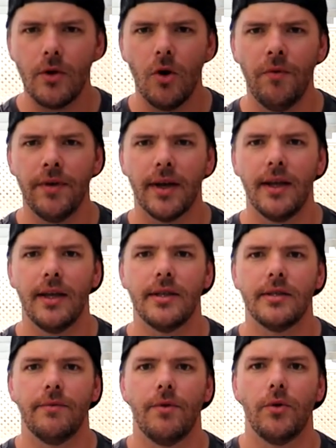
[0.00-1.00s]
Hopefully I can get
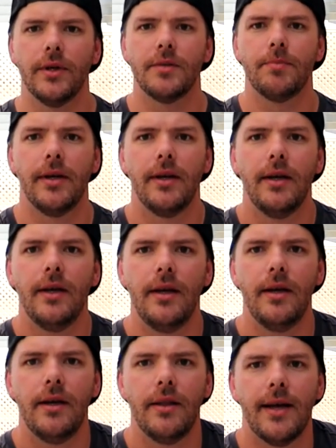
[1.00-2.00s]
this in focus, but
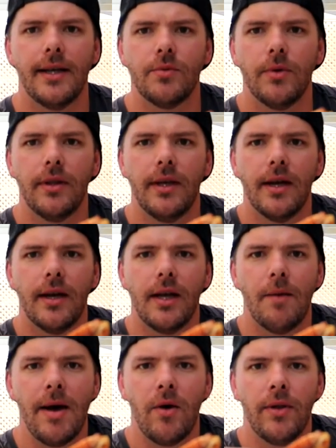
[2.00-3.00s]
that's what they kind of
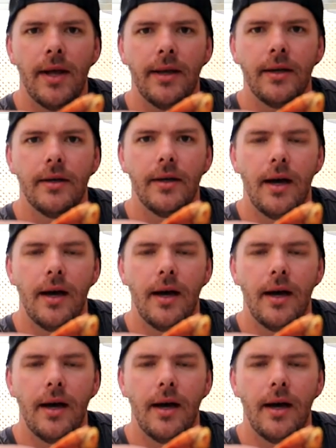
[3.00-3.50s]
come out like.